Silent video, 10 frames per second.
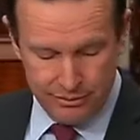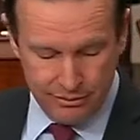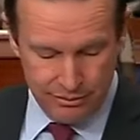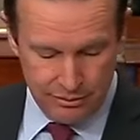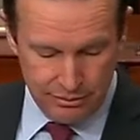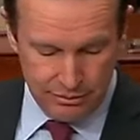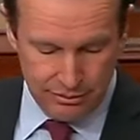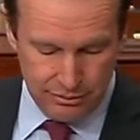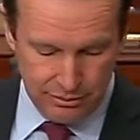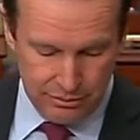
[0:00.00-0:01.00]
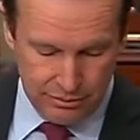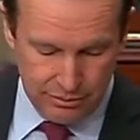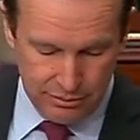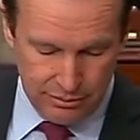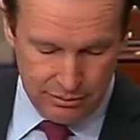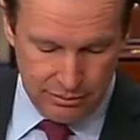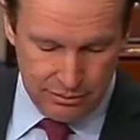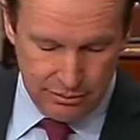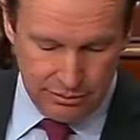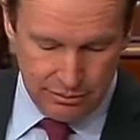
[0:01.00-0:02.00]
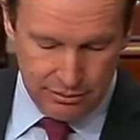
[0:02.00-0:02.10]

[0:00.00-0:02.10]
(silence)